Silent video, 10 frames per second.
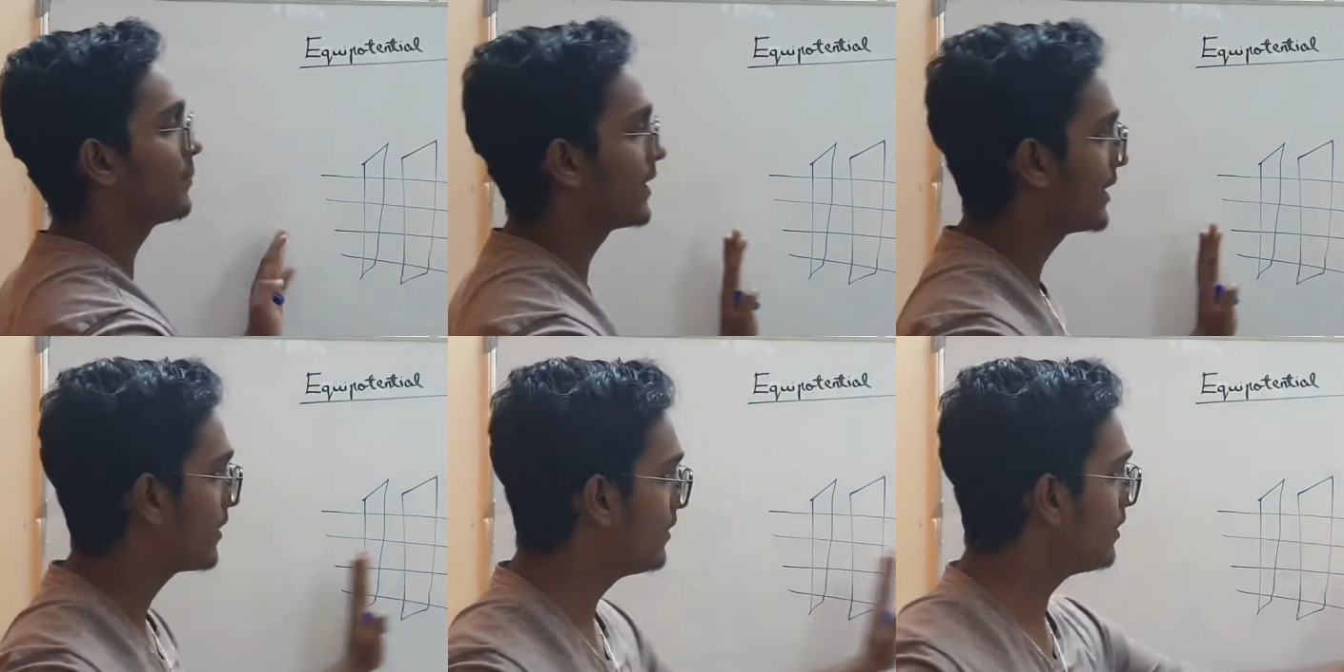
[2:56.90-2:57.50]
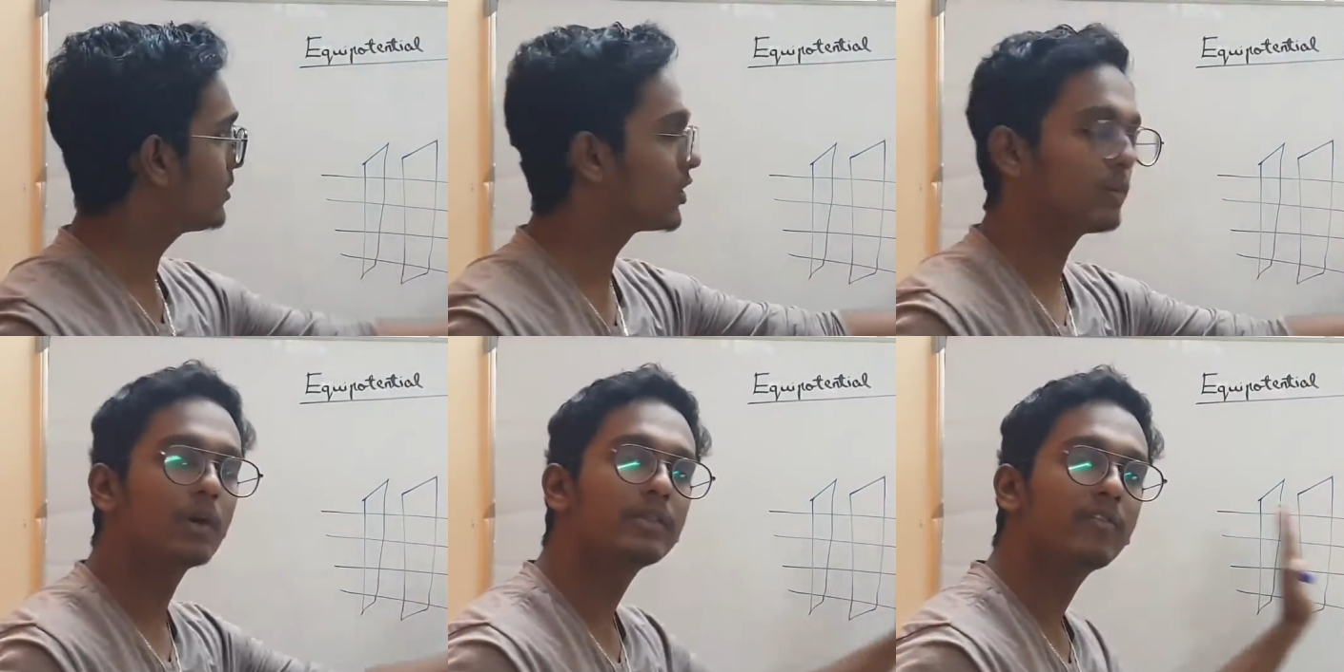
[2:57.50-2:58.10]
perpendicular
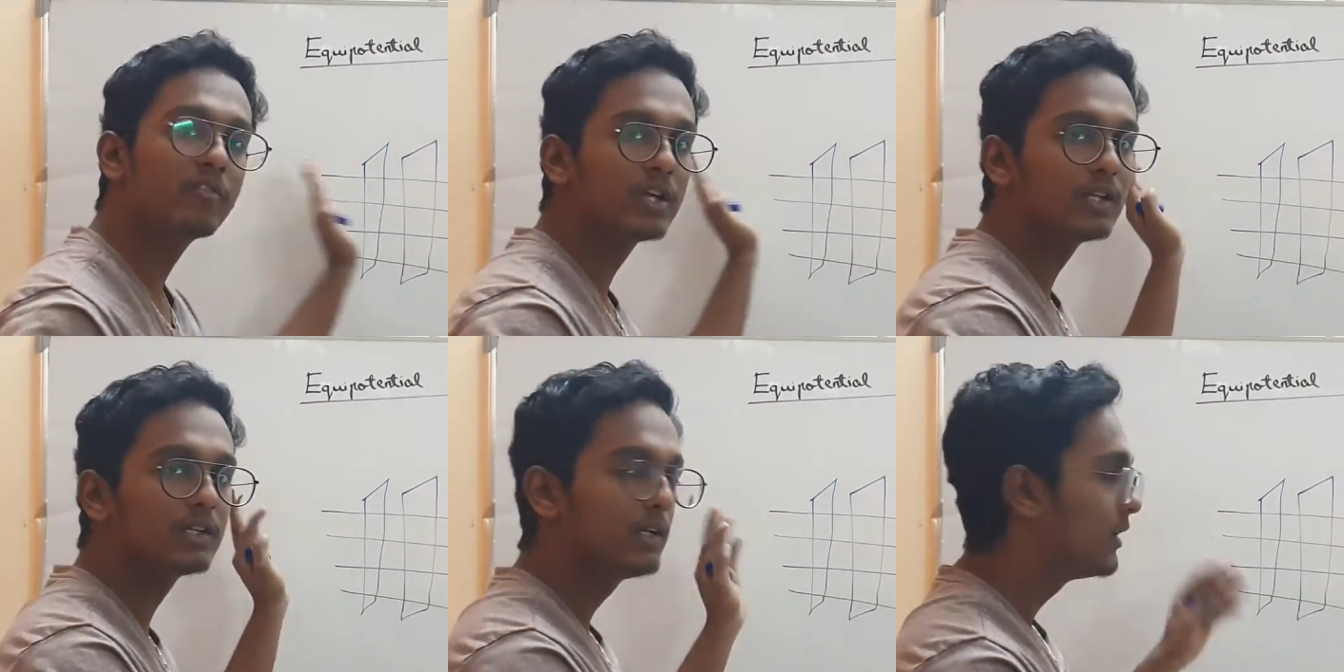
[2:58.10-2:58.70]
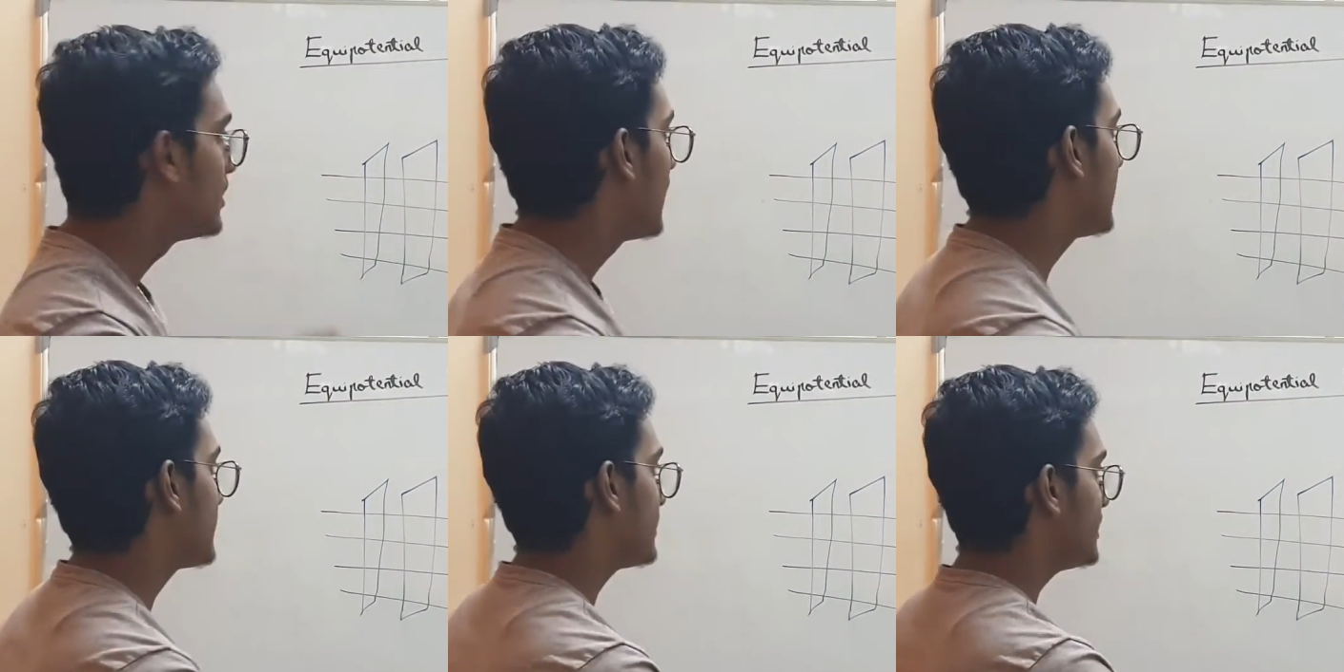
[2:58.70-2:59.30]
throughout the field.
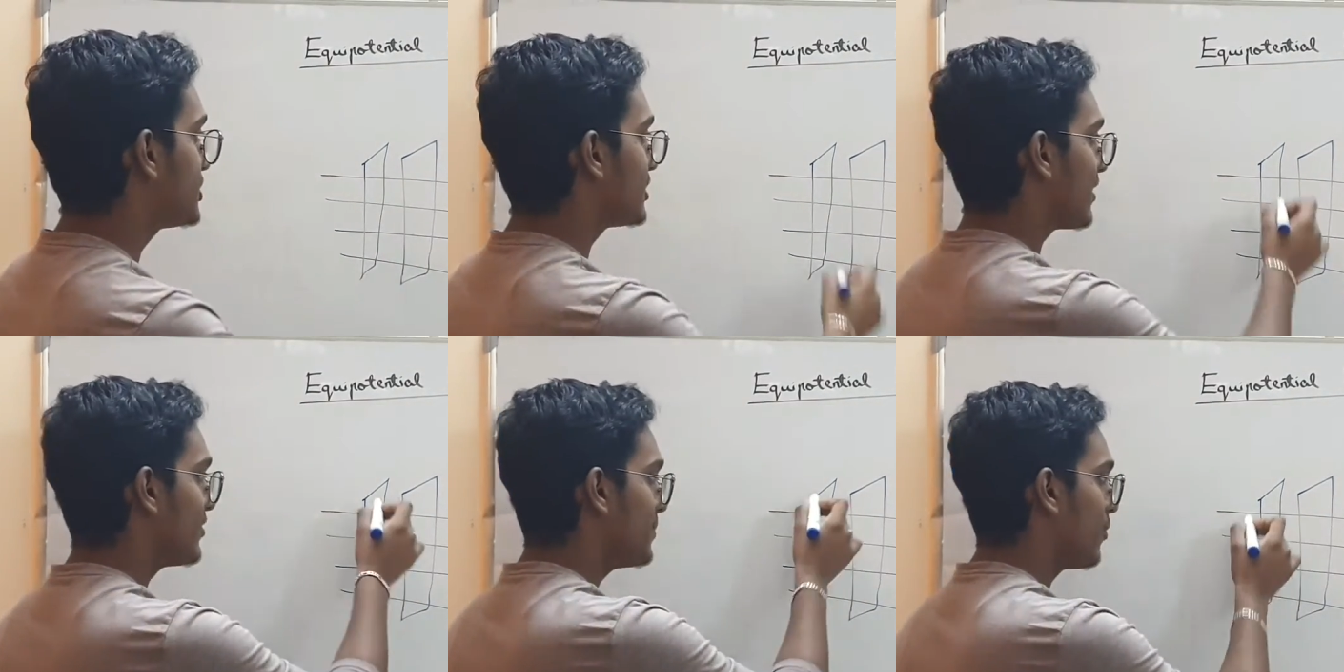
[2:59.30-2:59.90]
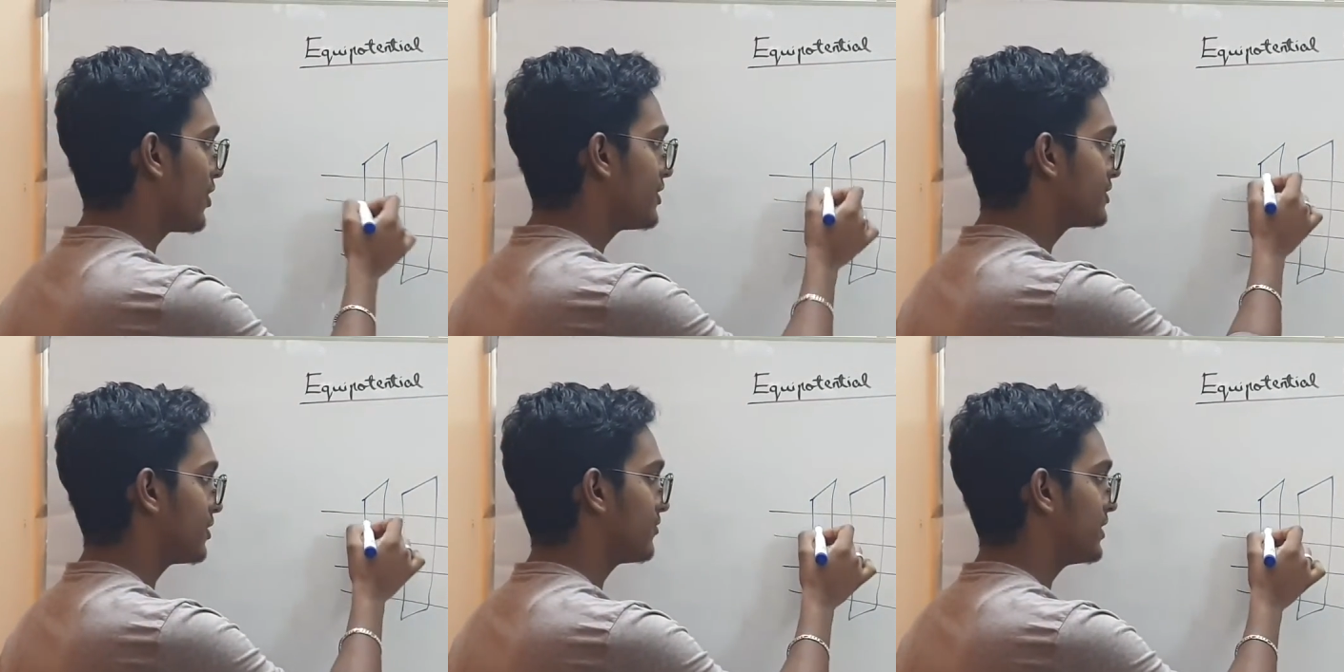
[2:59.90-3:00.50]
At each and every
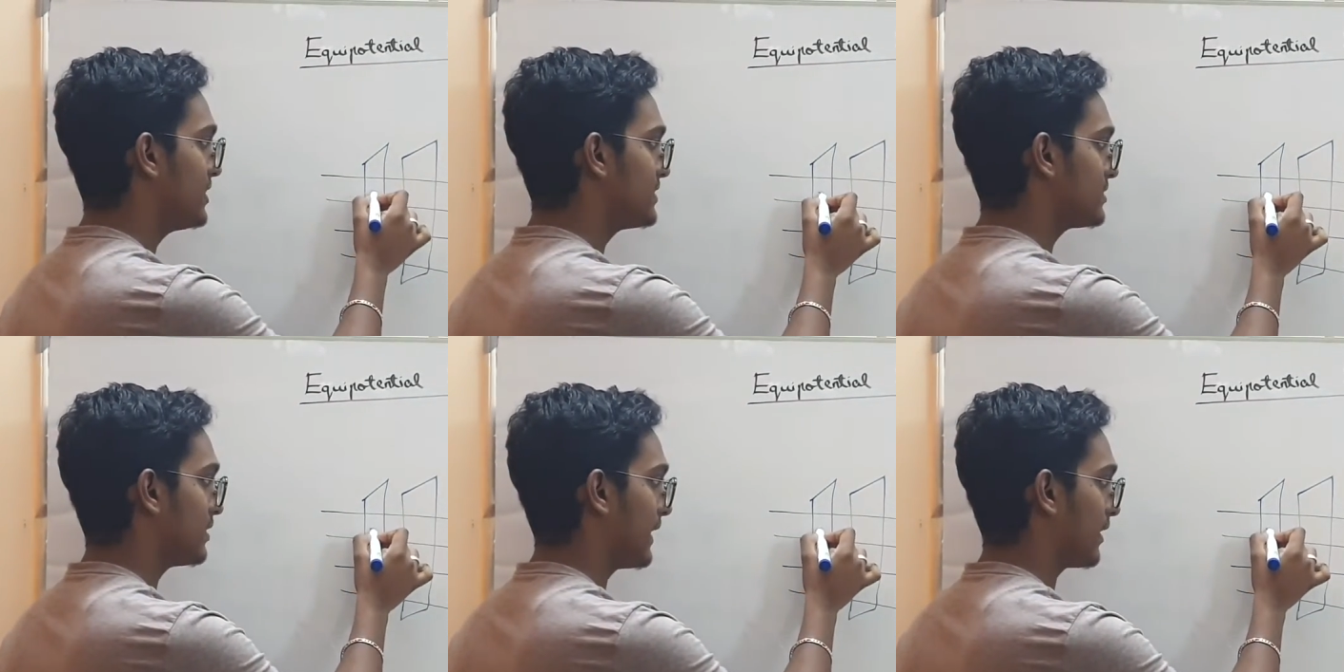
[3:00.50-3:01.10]
points of these,